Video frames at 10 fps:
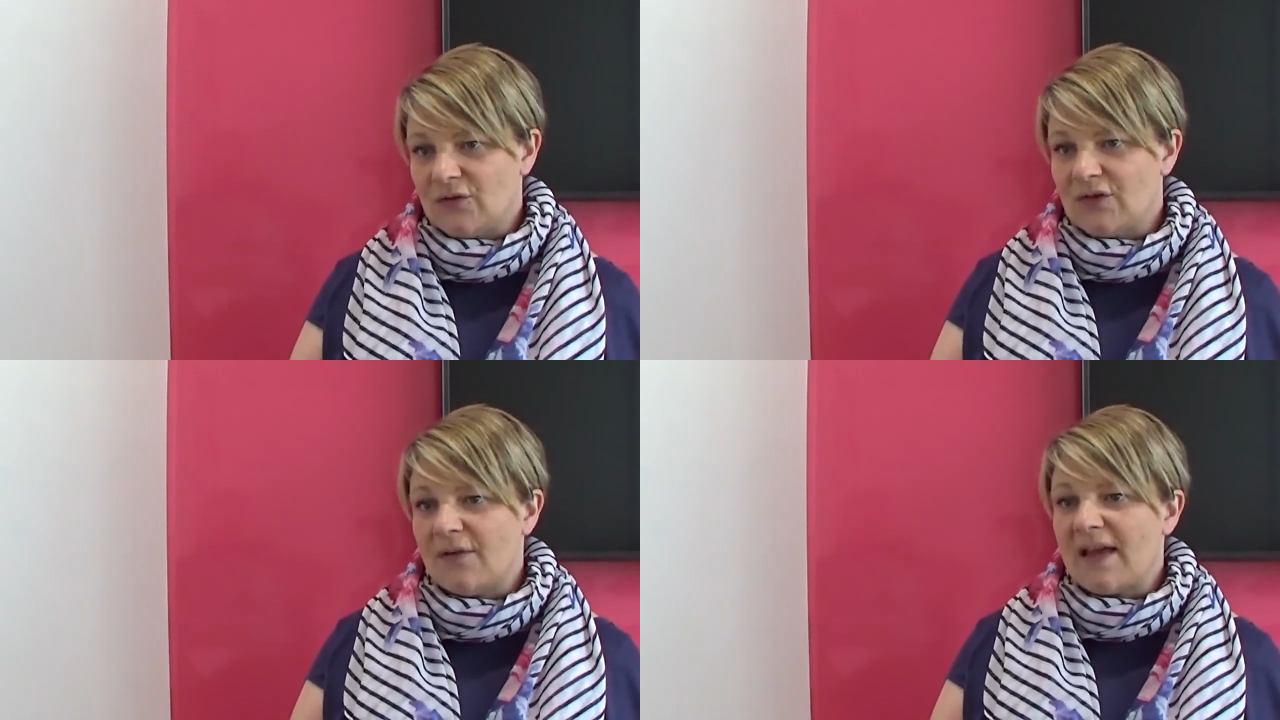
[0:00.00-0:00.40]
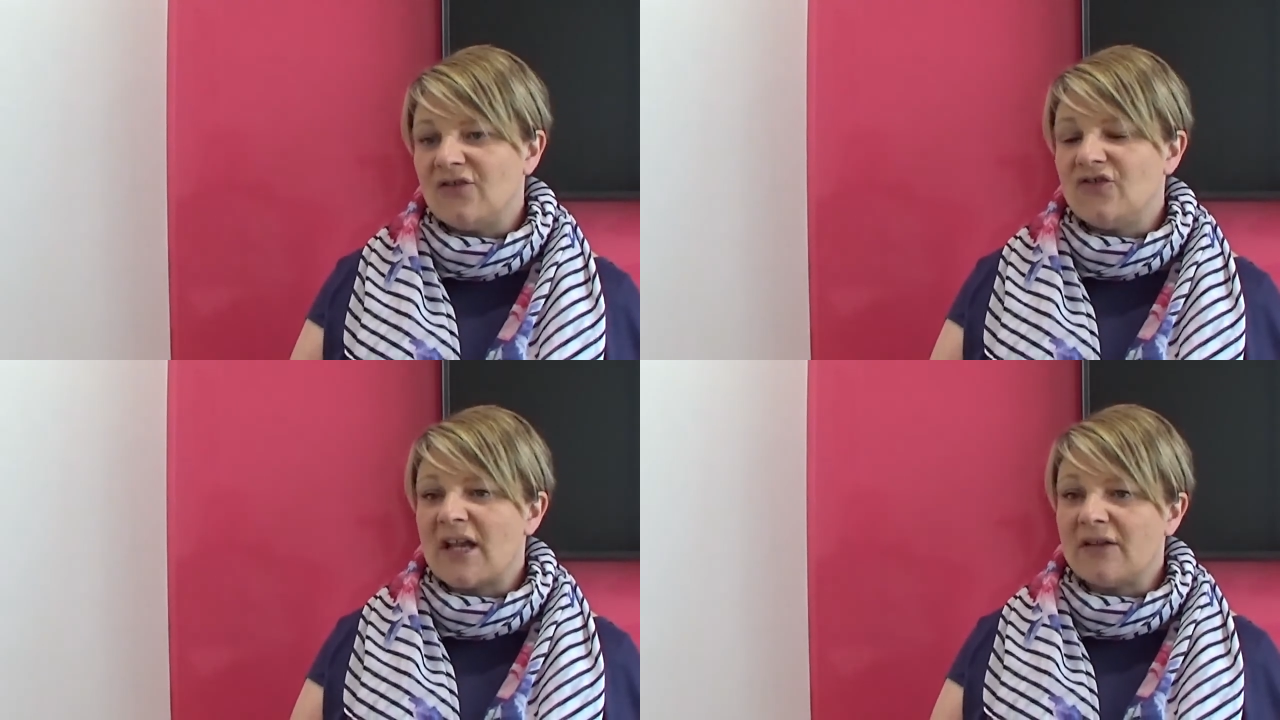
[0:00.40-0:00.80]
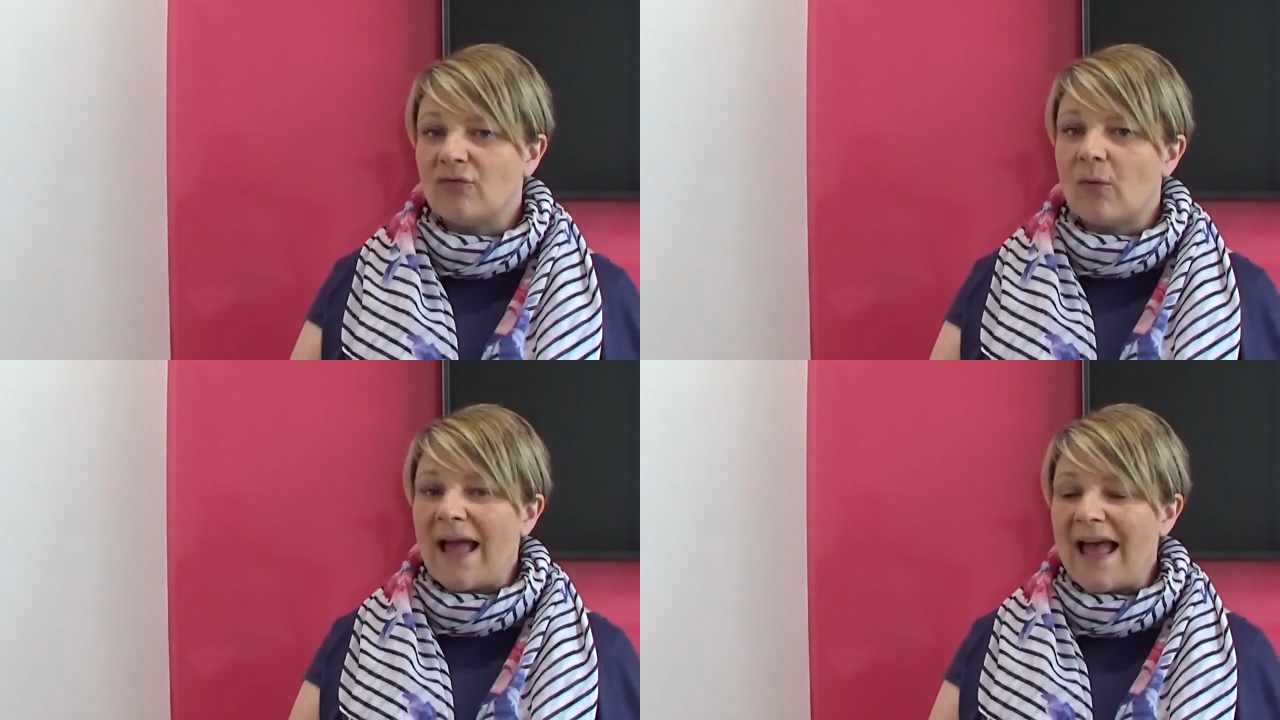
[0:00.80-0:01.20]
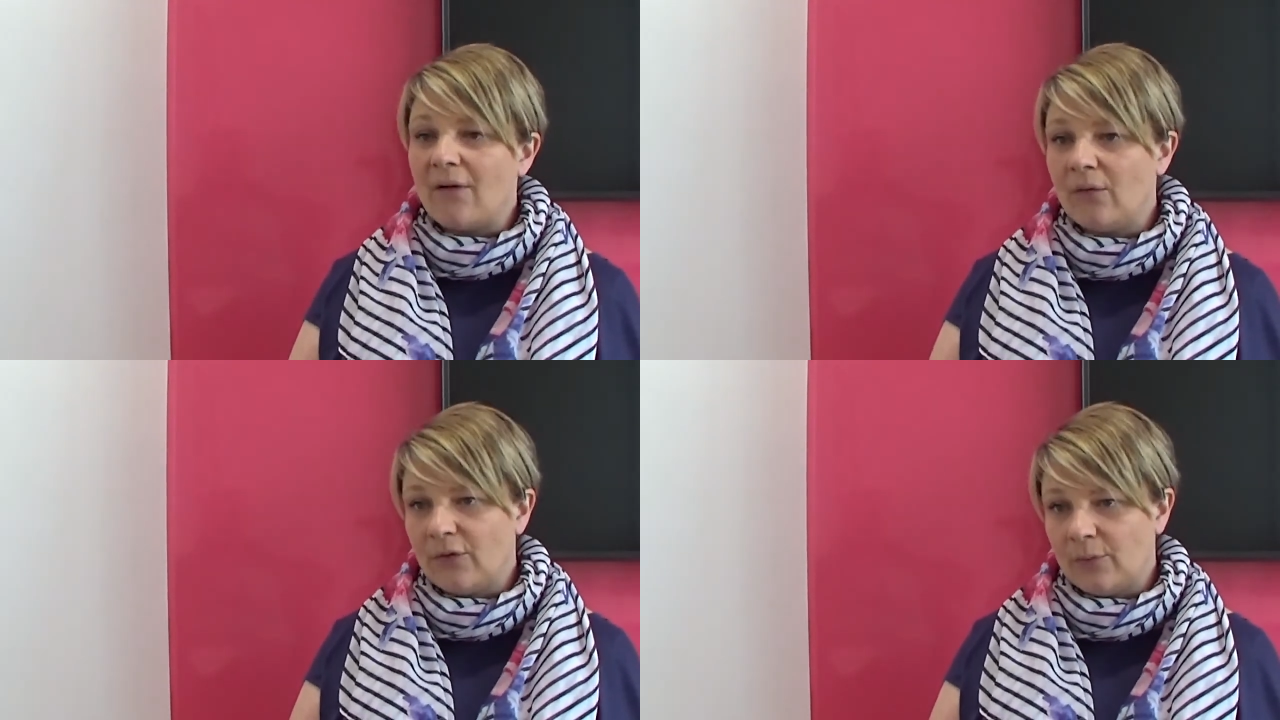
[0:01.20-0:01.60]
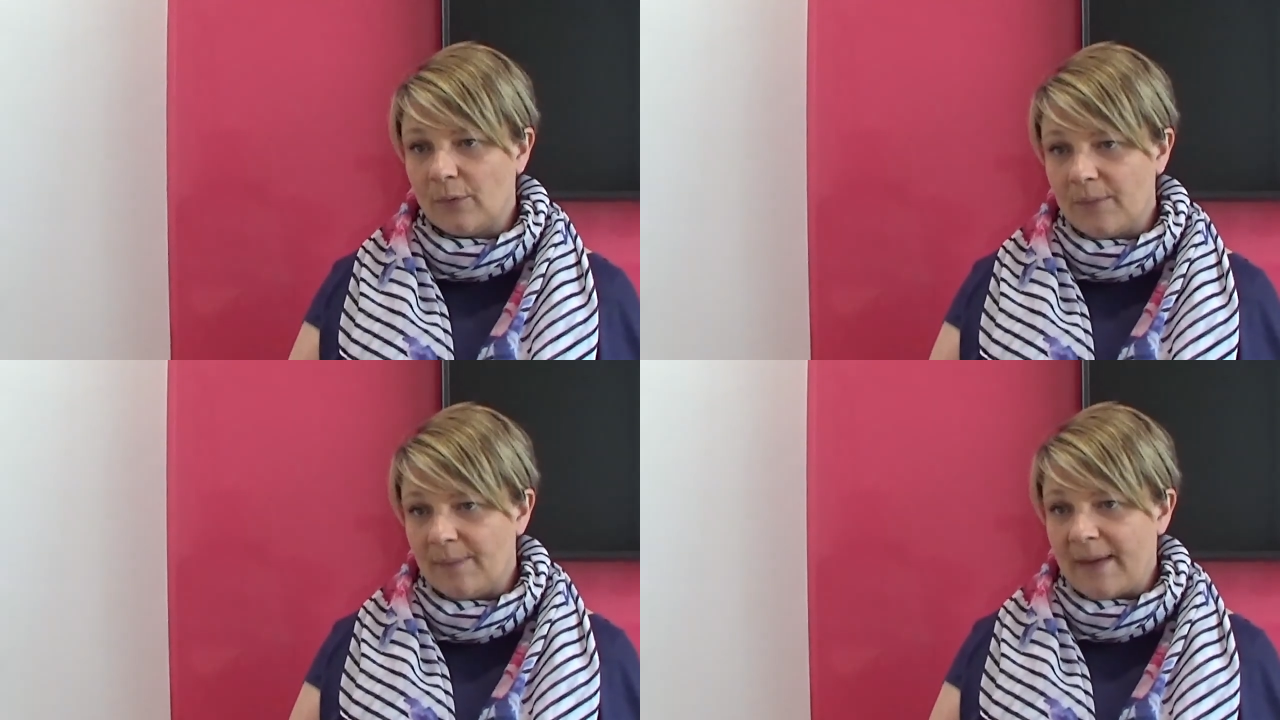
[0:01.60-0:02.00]
So their general health will
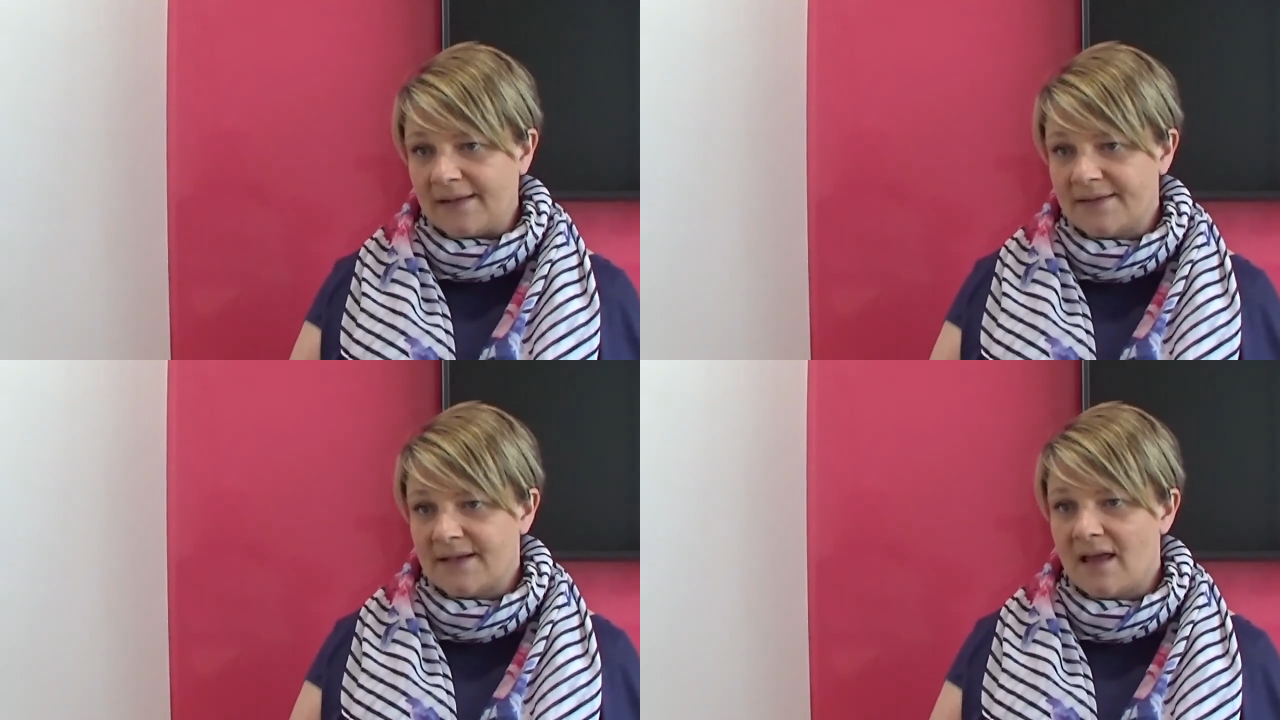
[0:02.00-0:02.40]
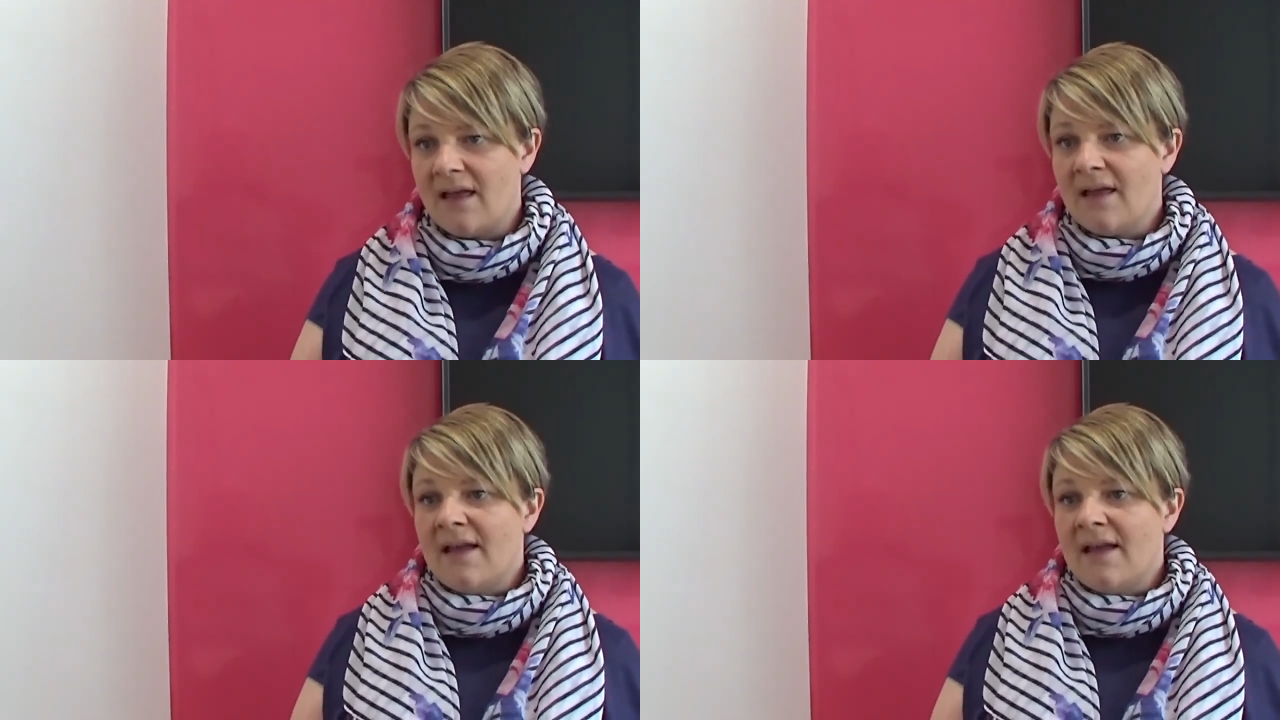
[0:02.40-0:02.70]
be better